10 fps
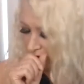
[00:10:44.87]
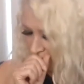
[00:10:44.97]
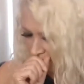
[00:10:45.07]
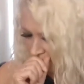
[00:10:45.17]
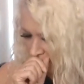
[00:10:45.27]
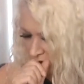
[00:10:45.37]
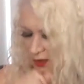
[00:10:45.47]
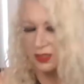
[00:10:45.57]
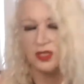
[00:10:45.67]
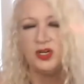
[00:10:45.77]

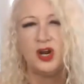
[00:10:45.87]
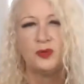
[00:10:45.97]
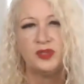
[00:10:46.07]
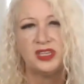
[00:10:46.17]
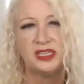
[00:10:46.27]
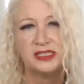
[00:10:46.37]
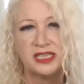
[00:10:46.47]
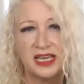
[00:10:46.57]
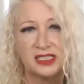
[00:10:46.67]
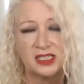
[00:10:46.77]
with this
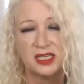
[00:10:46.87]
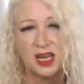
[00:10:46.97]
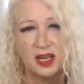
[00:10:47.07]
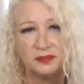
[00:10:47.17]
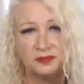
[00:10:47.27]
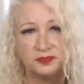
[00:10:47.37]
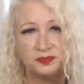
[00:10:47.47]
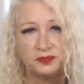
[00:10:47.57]
last storm,